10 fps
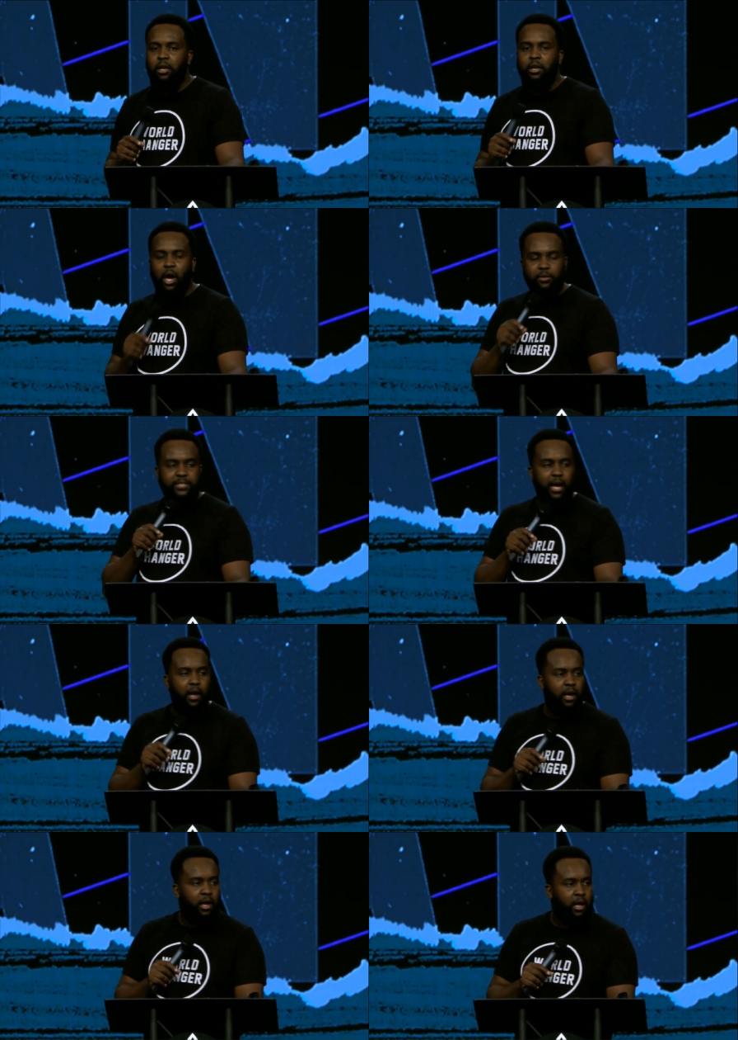No, sir.
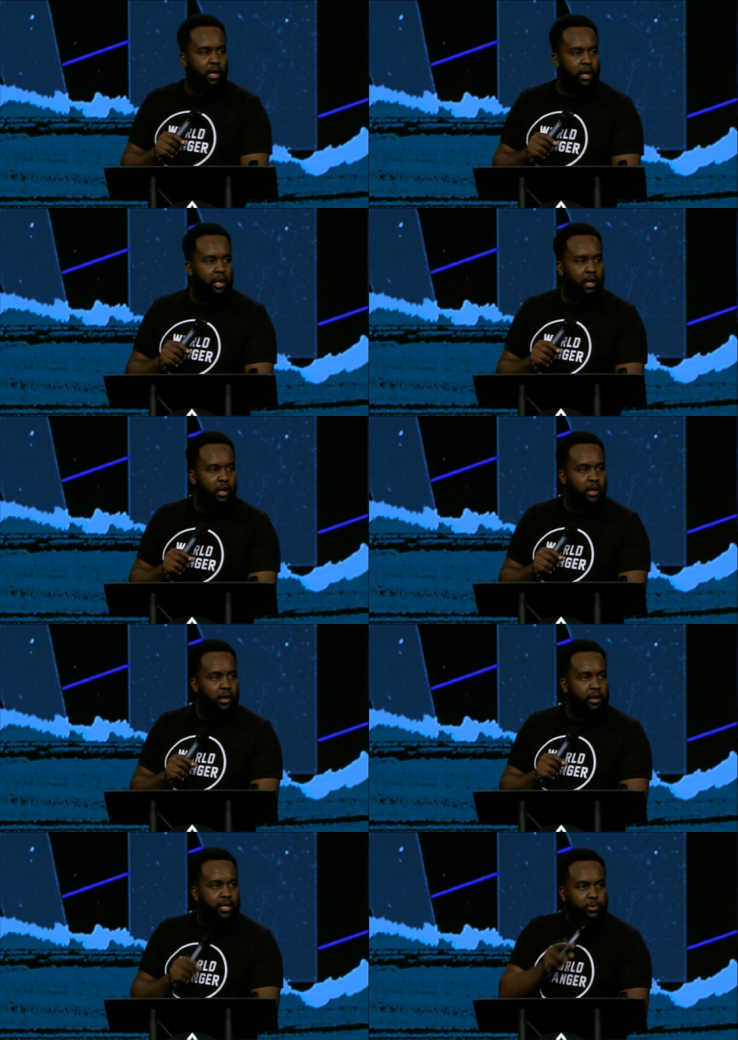
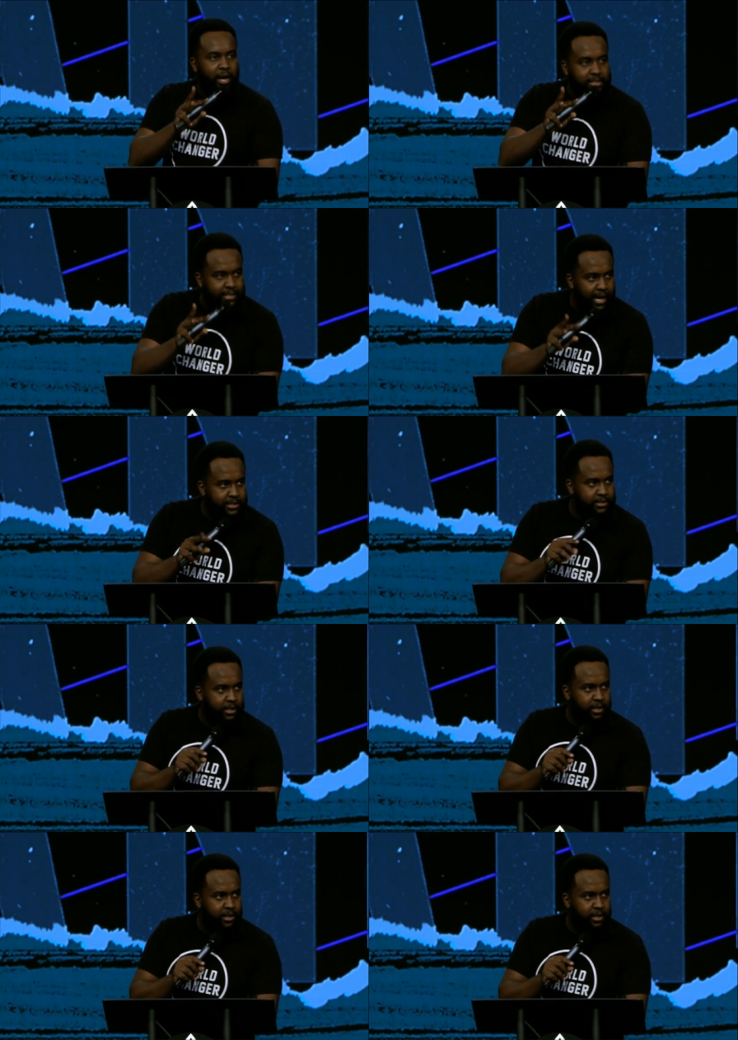It's what it says.